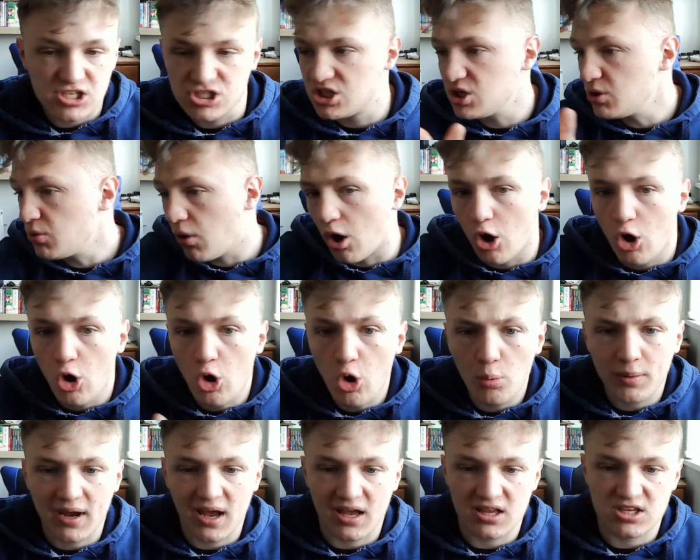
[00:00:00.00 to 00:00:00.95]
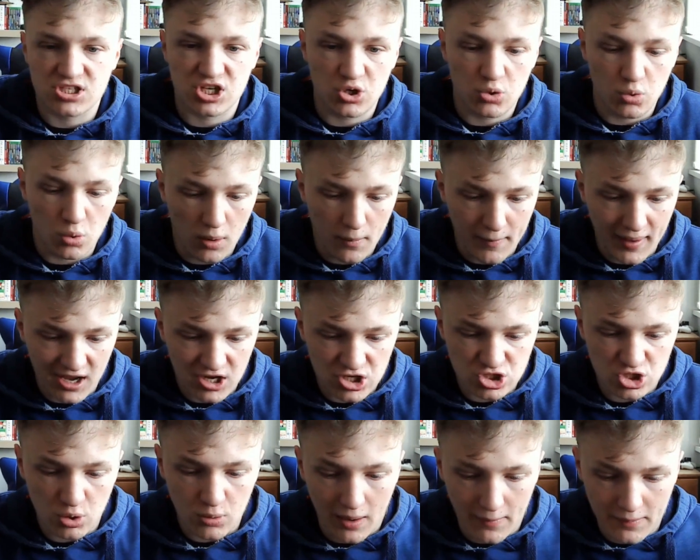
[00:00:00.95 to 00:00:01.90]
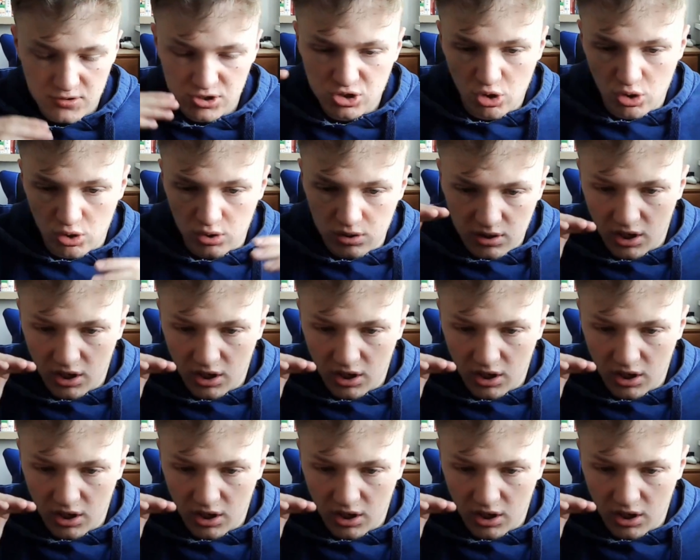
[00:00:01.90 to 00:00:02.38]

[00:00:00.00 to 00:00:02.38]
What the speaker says: You at home get to make sure what happens going